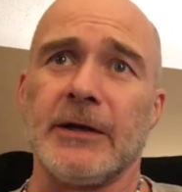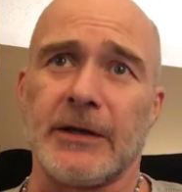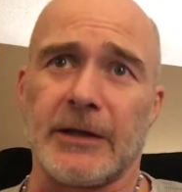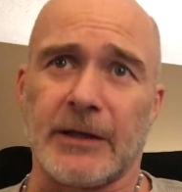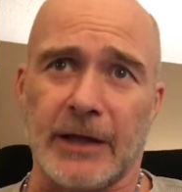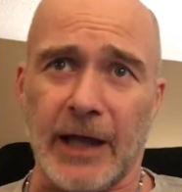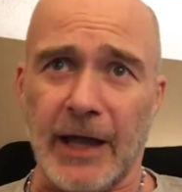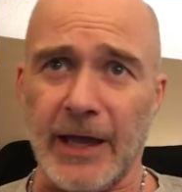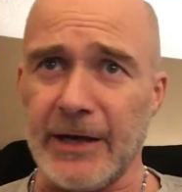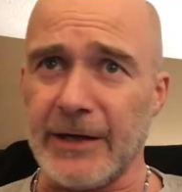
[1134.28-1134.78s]

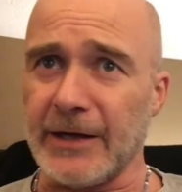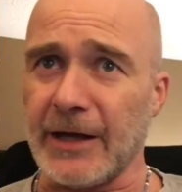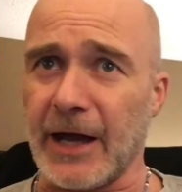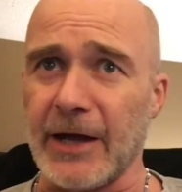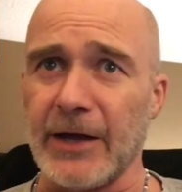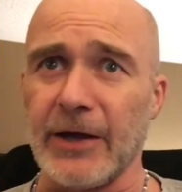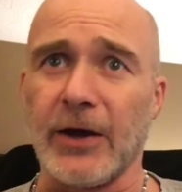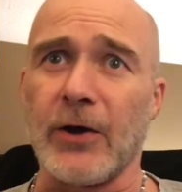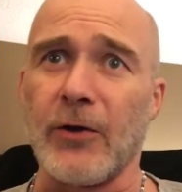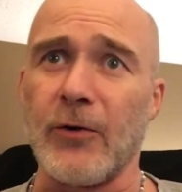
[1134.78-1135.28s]
Again,
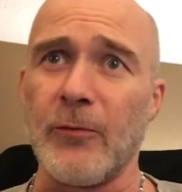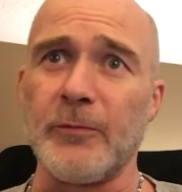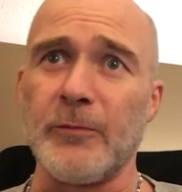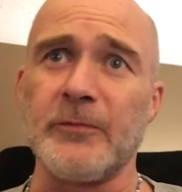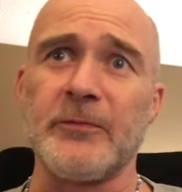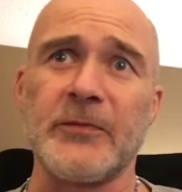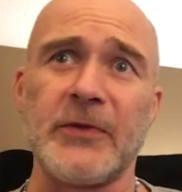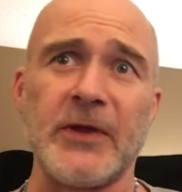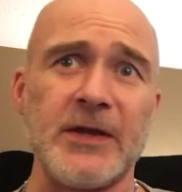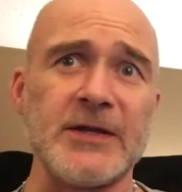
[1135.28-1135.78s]
I hope
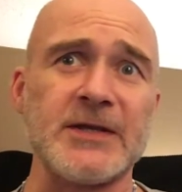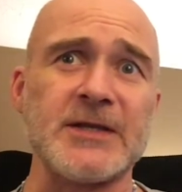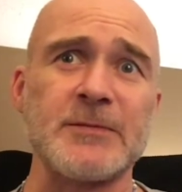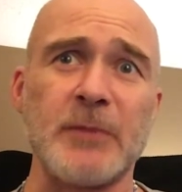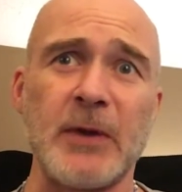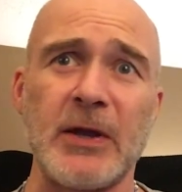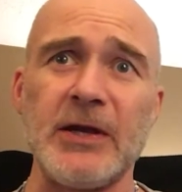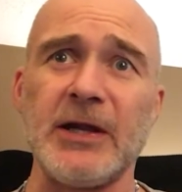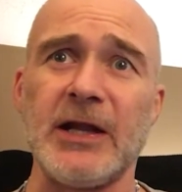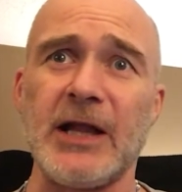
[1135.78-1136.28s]
they
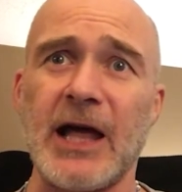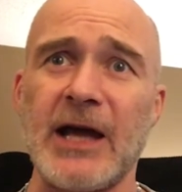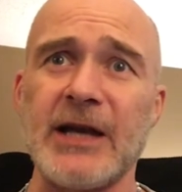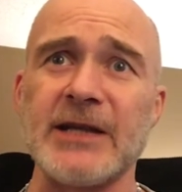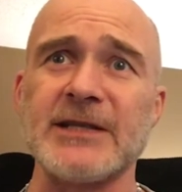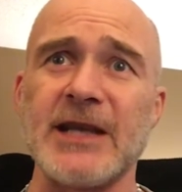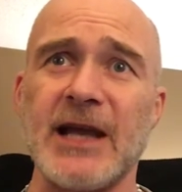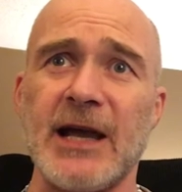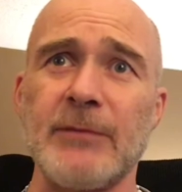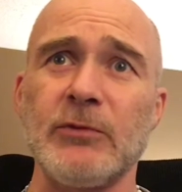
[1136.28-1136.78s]
spend a lot of
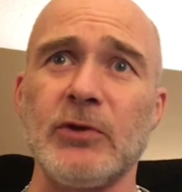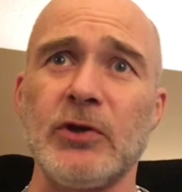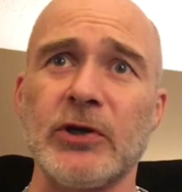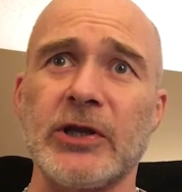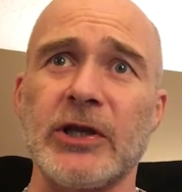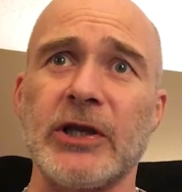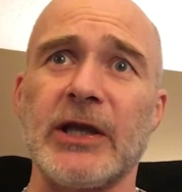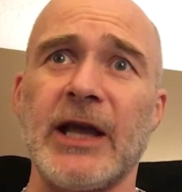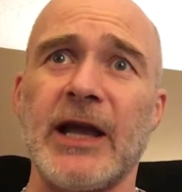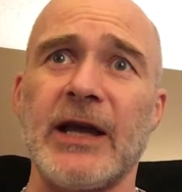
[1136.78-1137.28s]
time
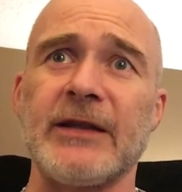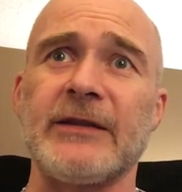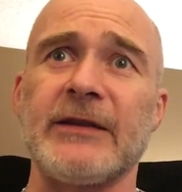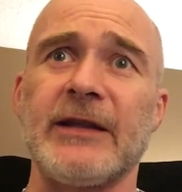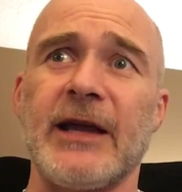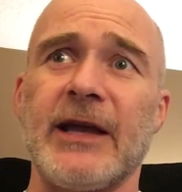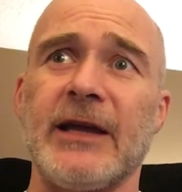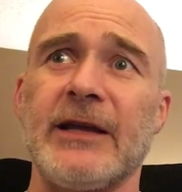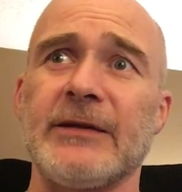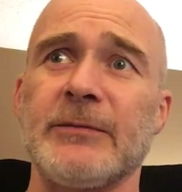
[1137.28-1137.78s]
looking at
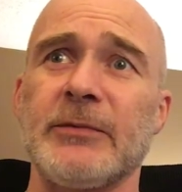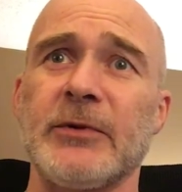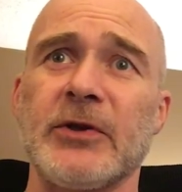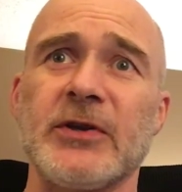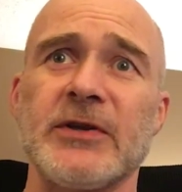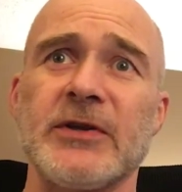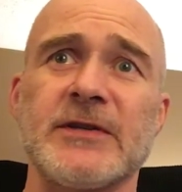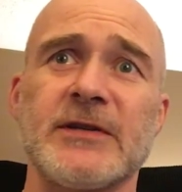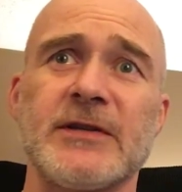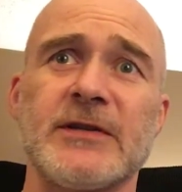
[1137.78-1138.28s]
that
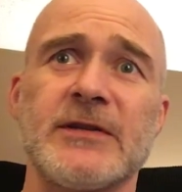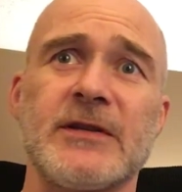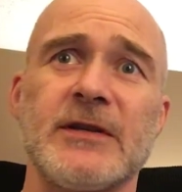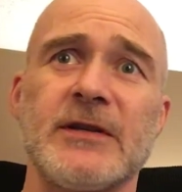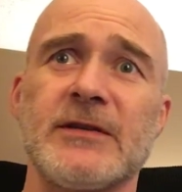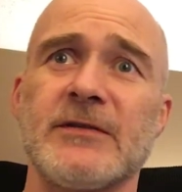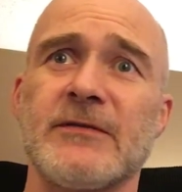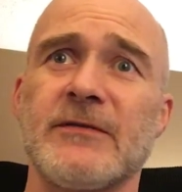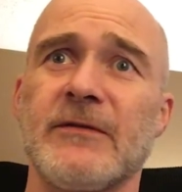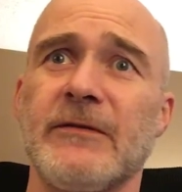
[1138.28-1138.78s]
because
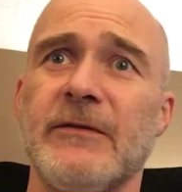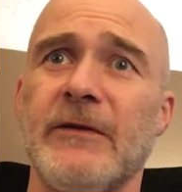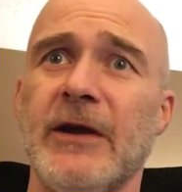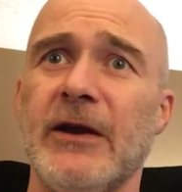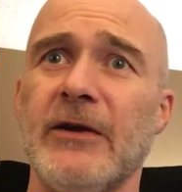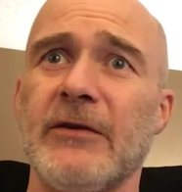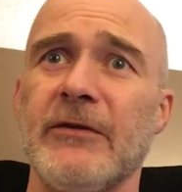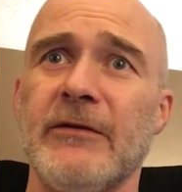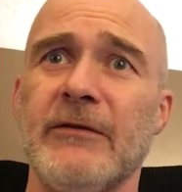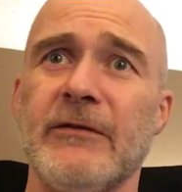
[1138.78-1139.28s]
it's
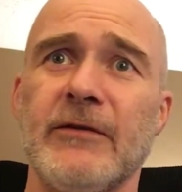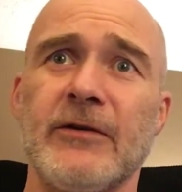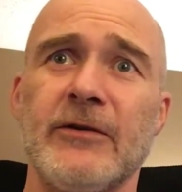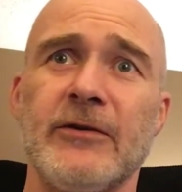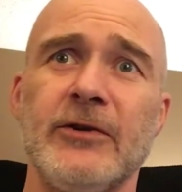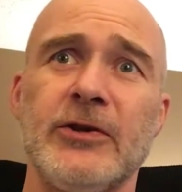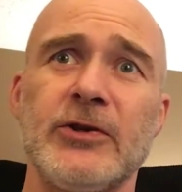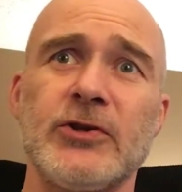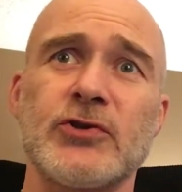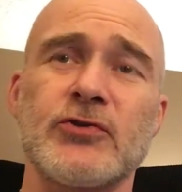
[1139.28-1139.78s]
very,
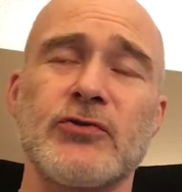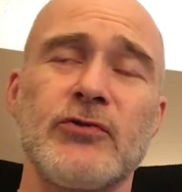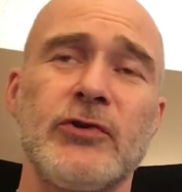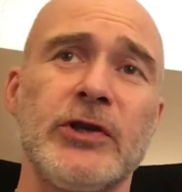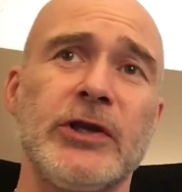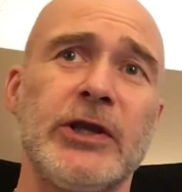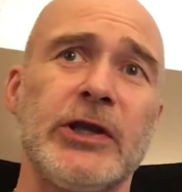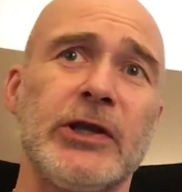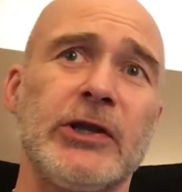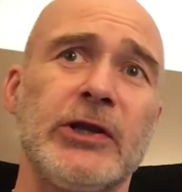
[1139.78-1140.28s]
very
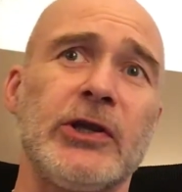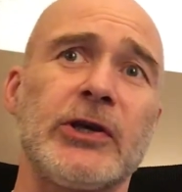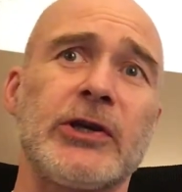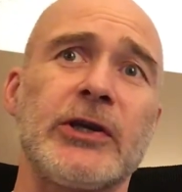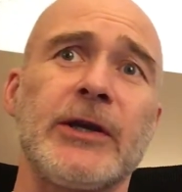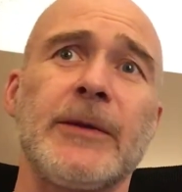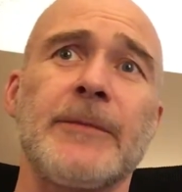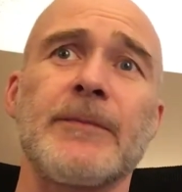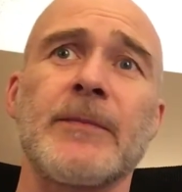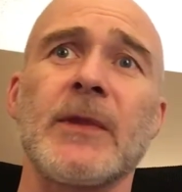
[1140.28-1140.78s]
intriguing
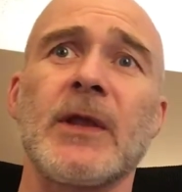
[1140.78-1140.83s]
looking.